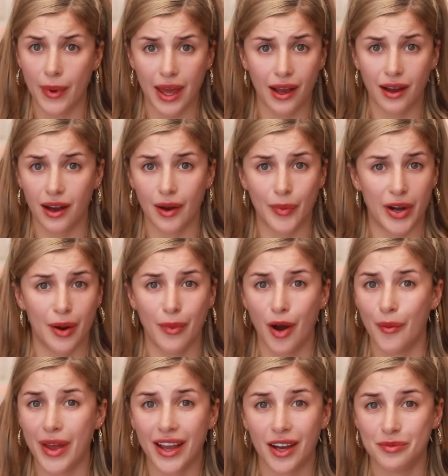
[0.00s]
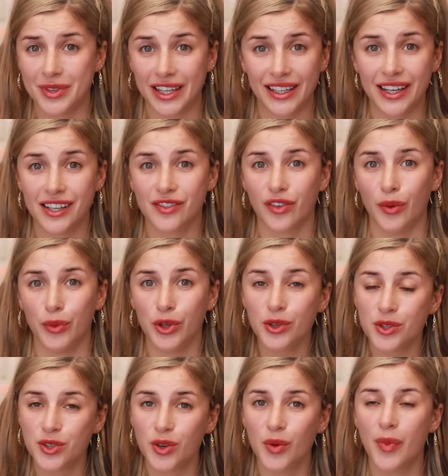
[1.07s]
makeup and about makeup techniques from
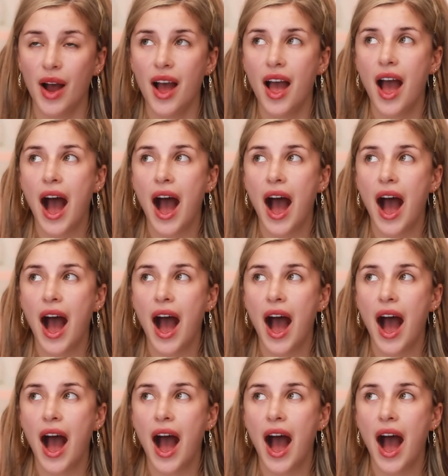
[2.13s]
YouTube.